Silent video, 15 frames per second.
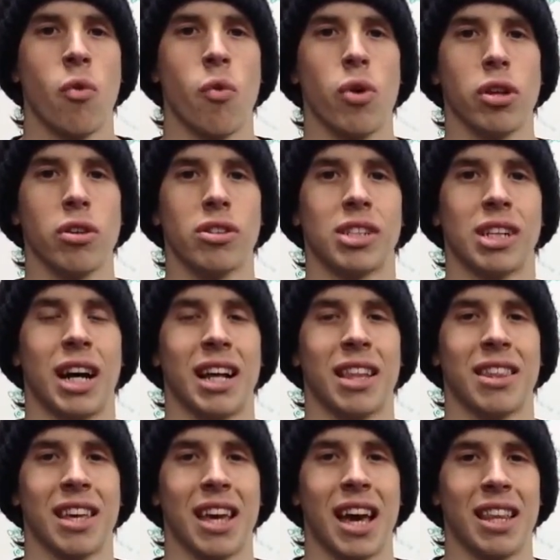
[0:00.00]
when you start
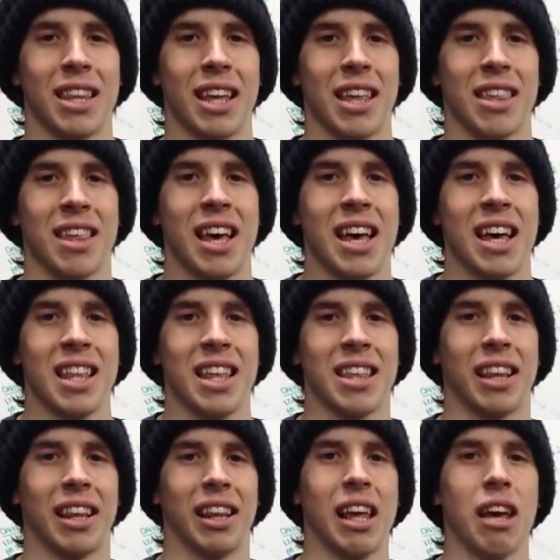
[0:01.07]
to get this
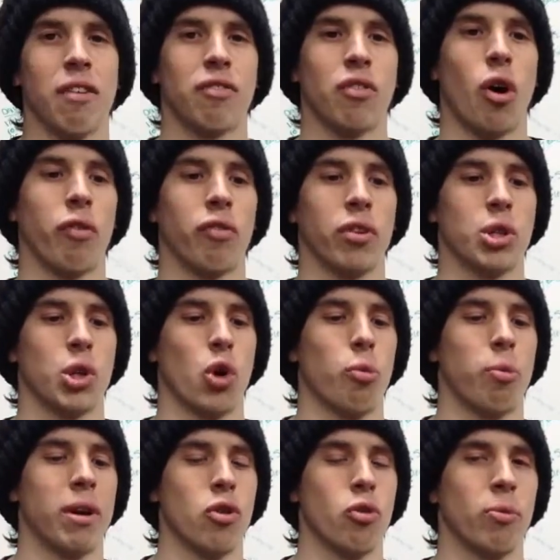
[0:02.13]
lift off the shoulder
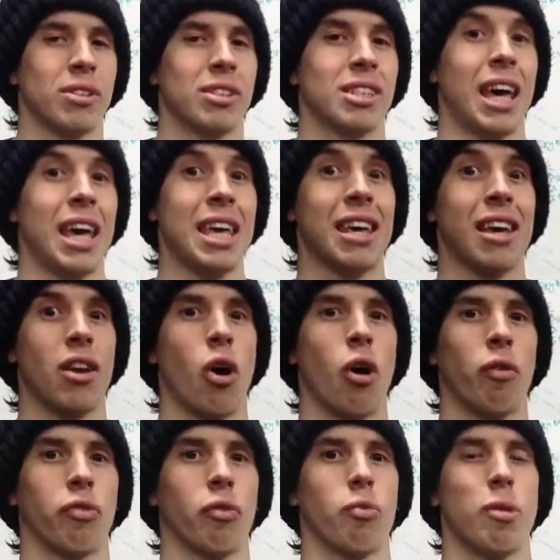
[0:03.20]
blades, almost taking
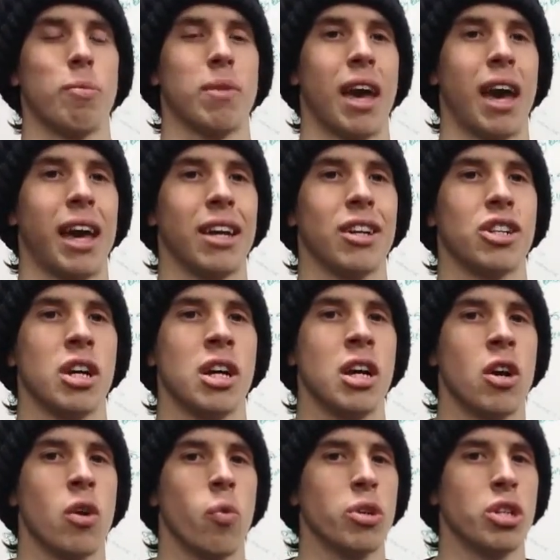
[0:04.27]
off the rib cage,
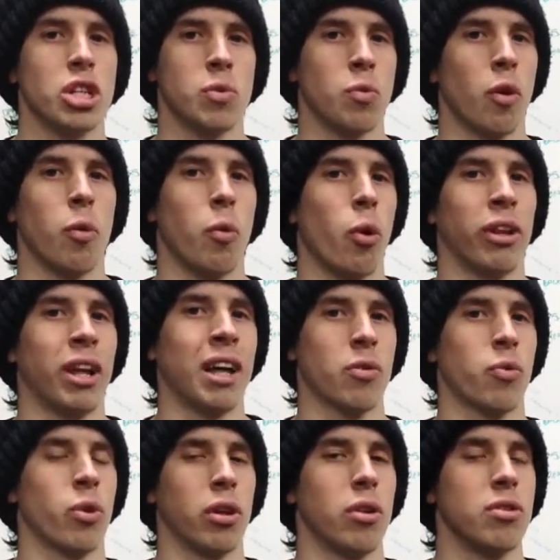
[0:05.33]
which isn't what we want.
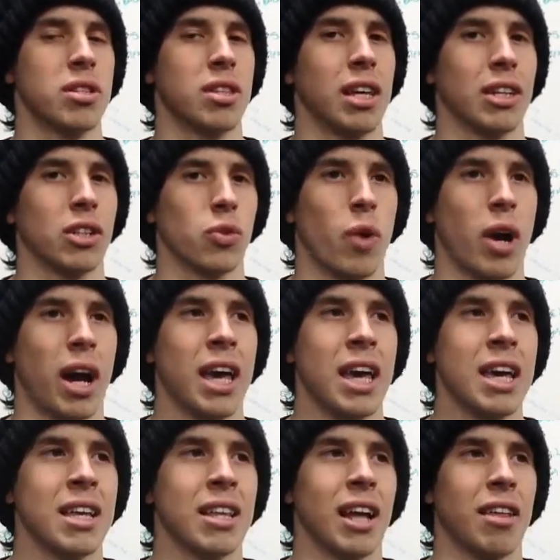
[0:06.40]
That's one of those things where
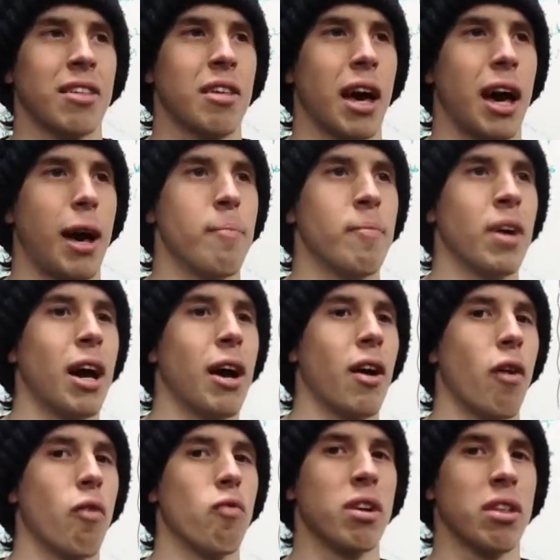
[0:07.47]
that's
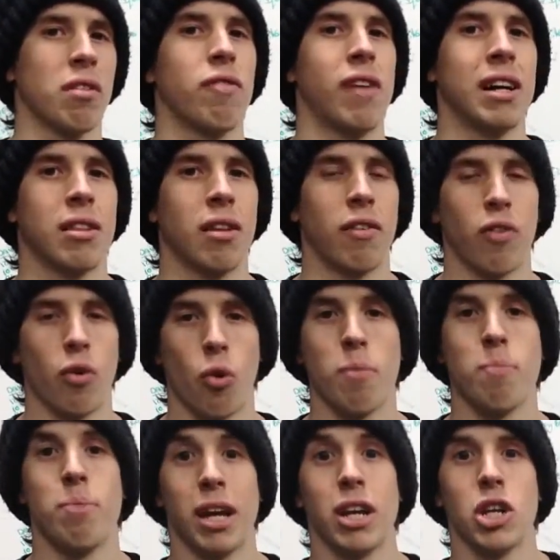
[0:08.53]
a risk factor for
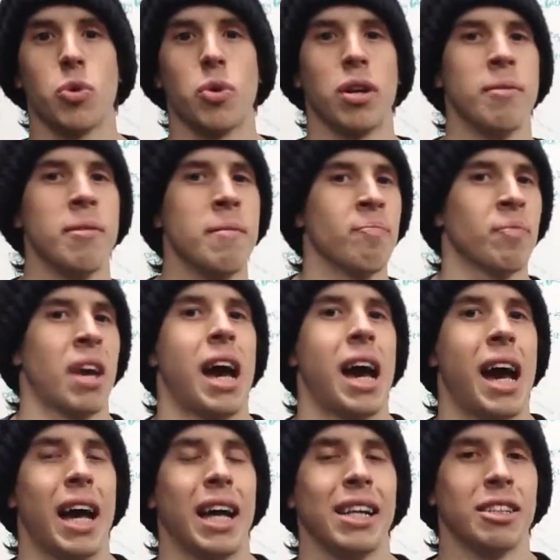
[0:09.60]
impingement,
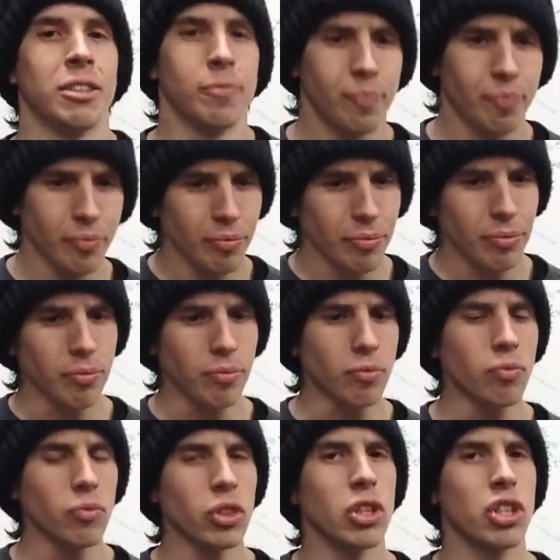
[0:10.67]
and
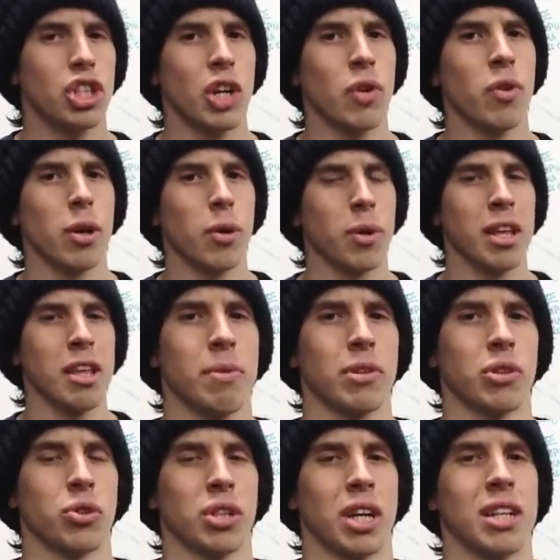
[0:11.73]
generally when
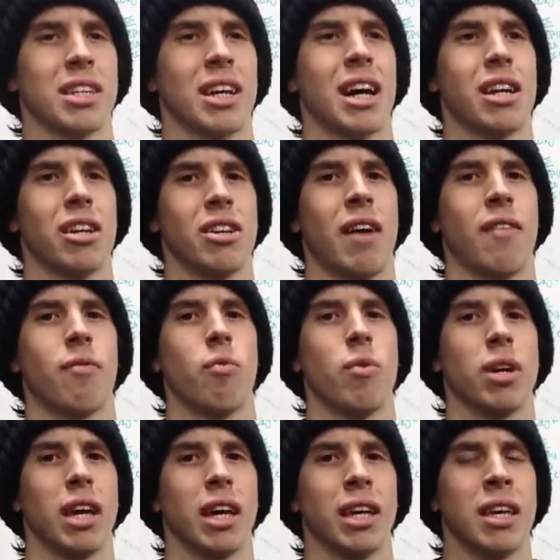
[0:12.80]
muscles get tight and you have
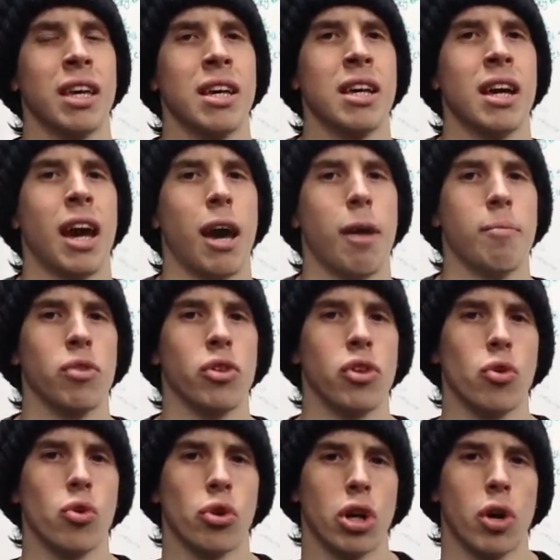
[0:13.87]
winging,
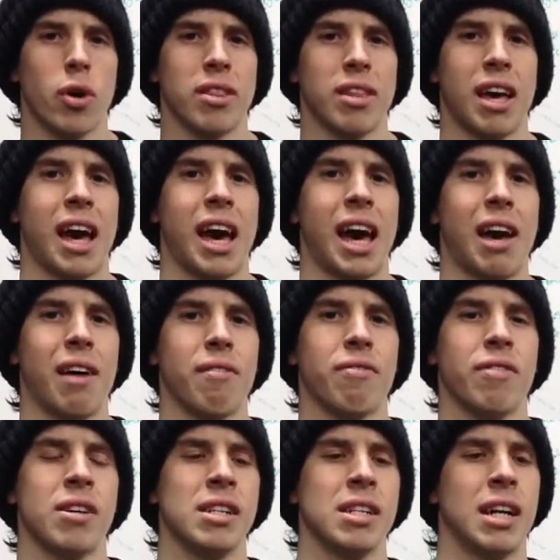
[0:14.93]
you're going to
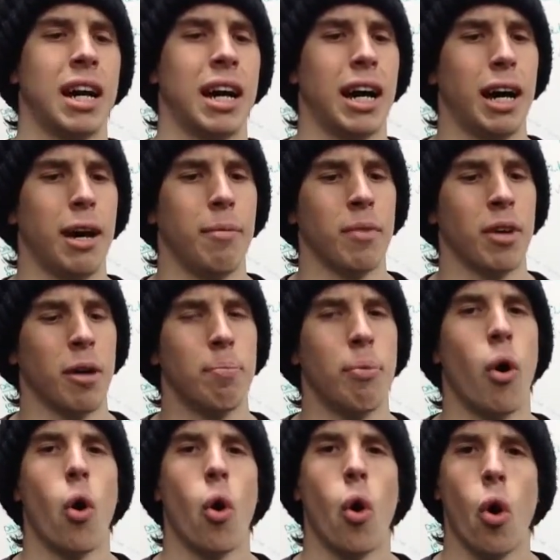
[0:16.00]
have
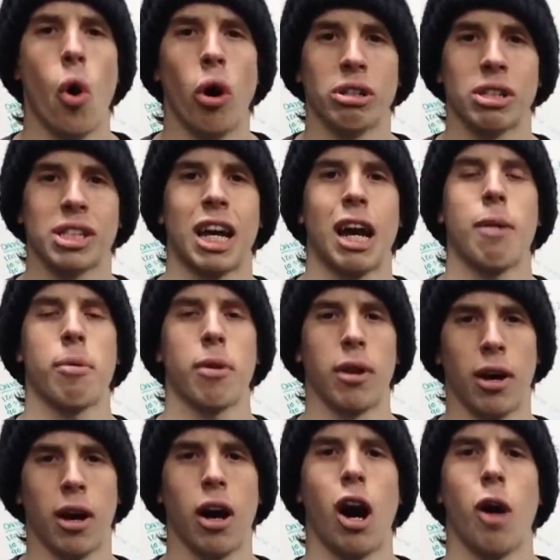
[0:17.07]
poor
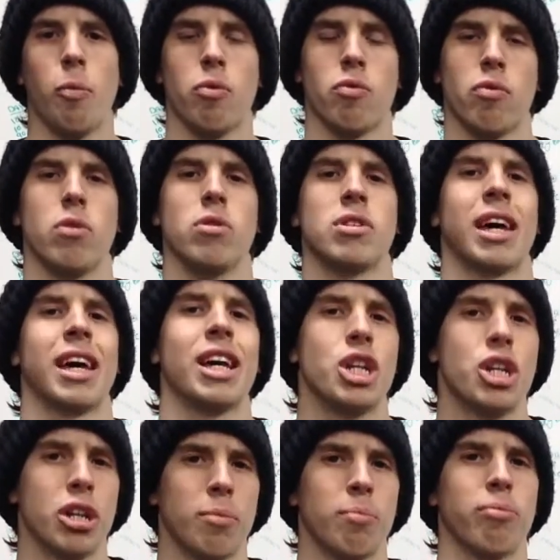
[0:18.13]
scapular upward
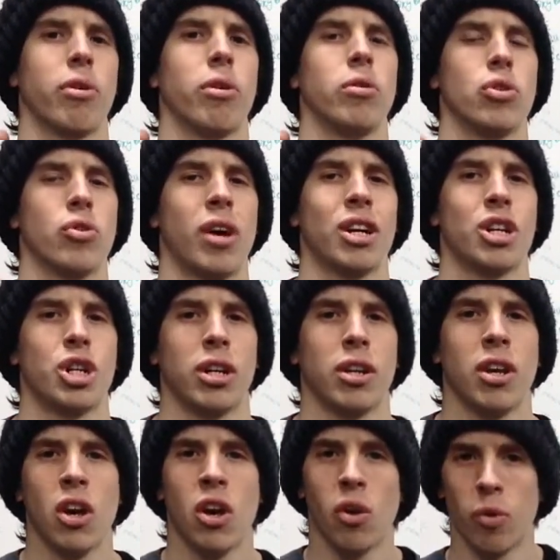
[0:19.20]
rotation and protraction,
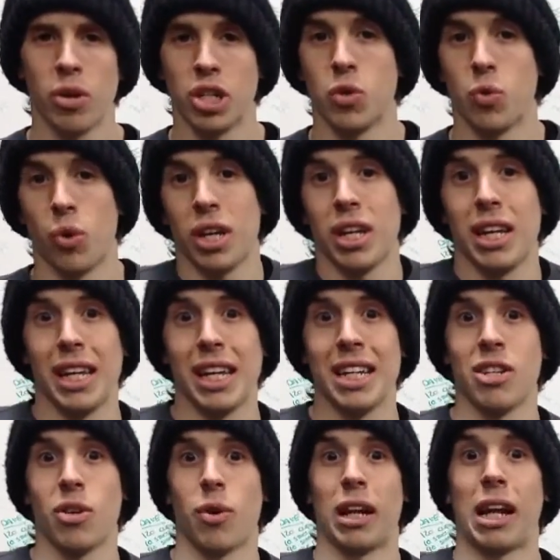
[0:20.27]
which is what you need
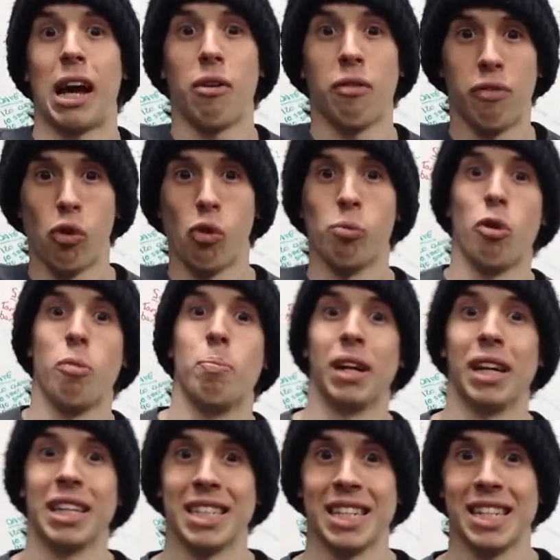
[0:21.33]
to allow full
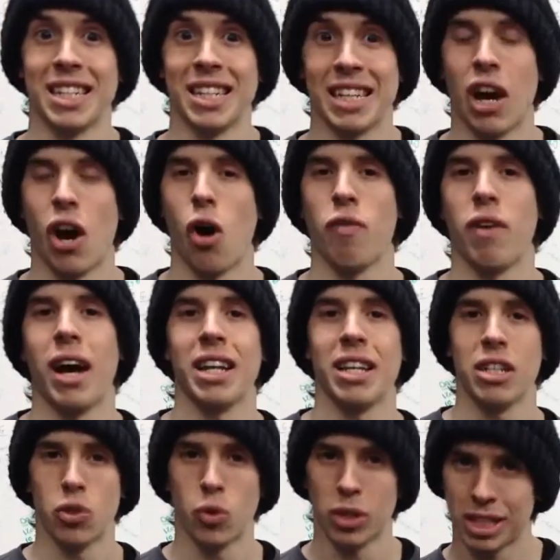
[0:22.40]
mobility to get overhead
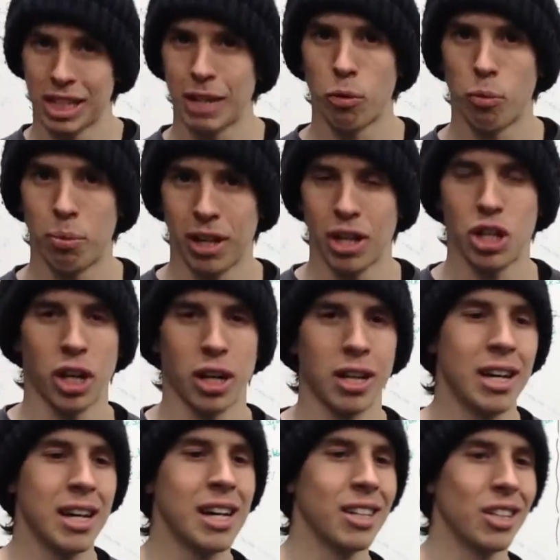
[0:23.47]
into a stable position.
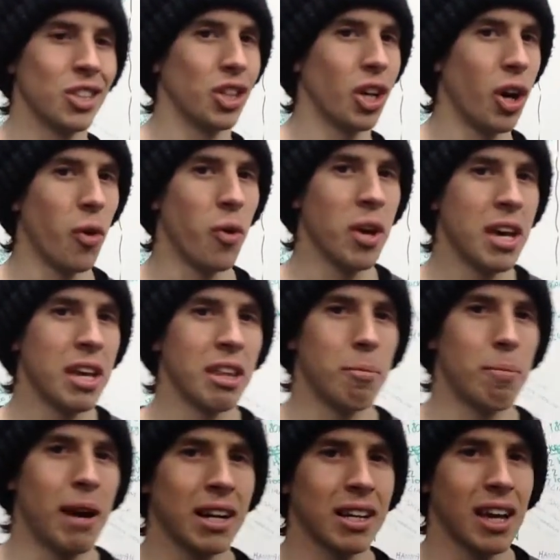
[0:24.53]
So the
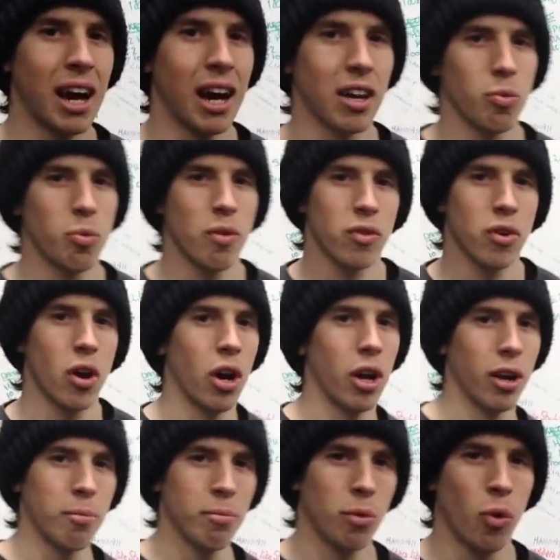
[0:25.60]
bad guys, we've
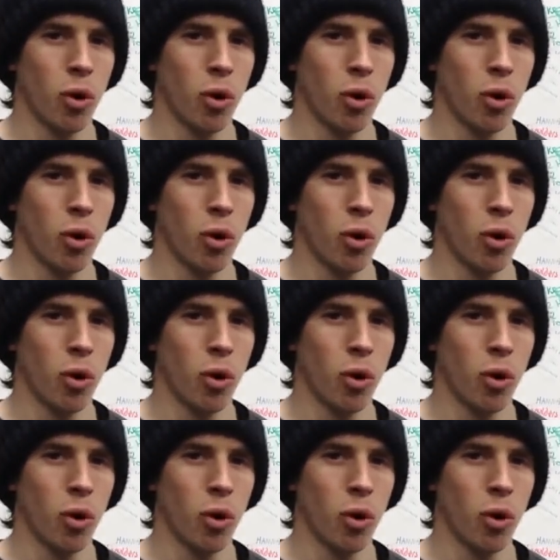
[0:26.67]
got number